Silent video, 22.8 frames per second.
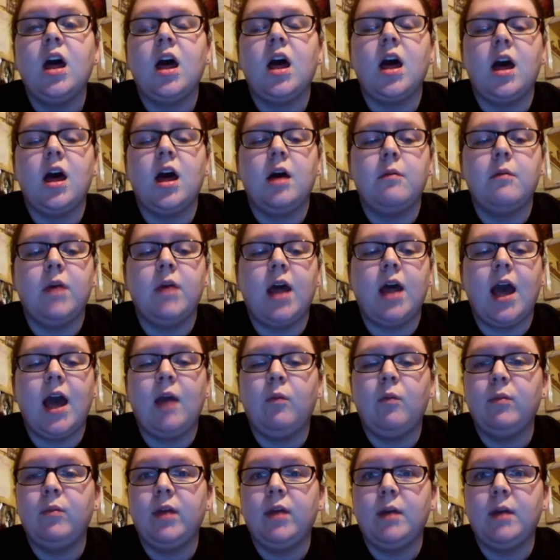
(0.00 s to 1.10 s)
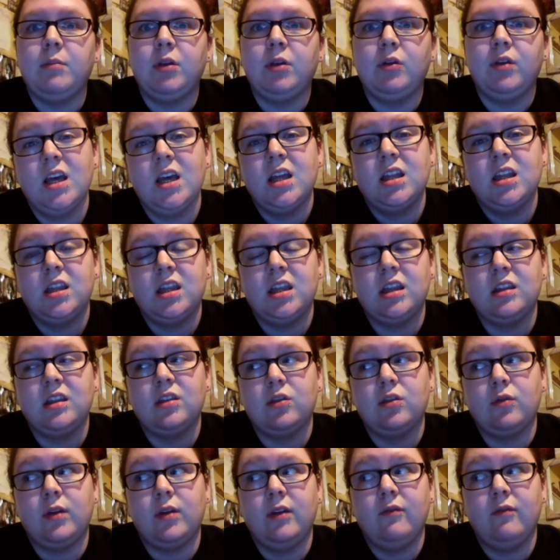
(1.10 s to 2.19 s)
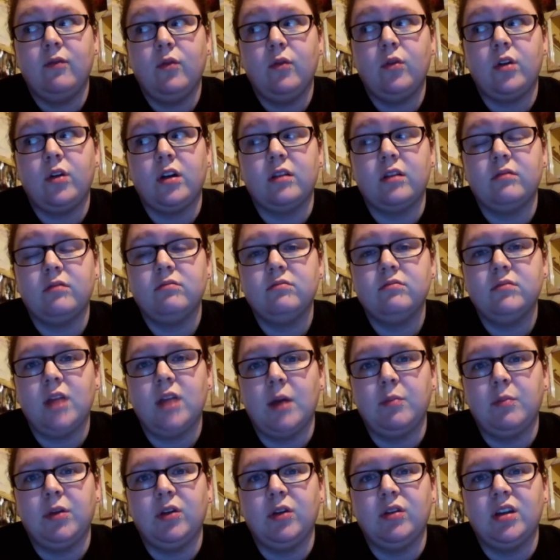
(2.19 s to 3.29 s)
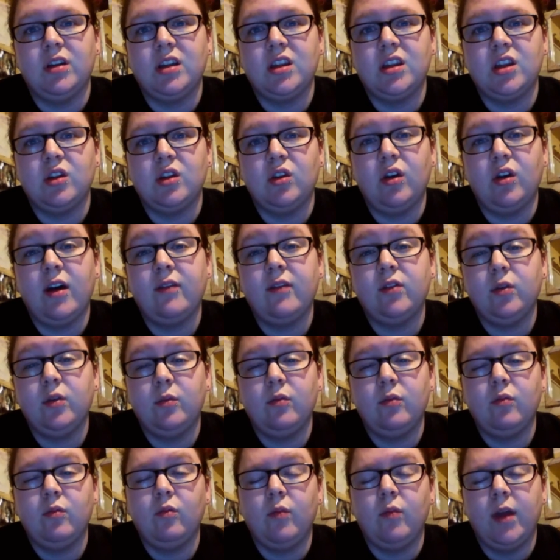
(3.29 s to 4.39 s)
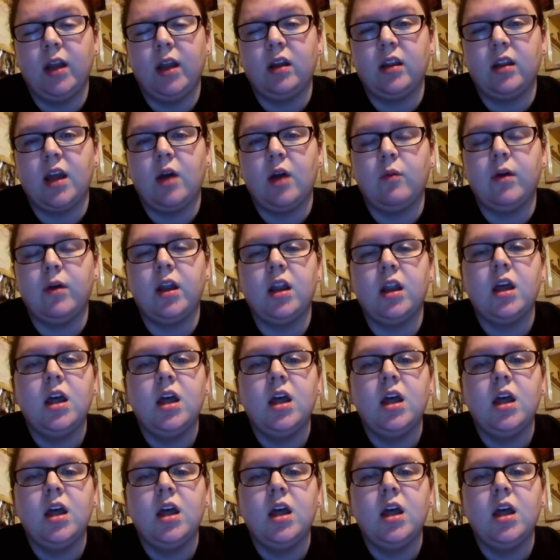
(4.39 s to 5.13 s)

but I won't be uploading Season 3 and 4 uploaded, so you'll have to wait on that one.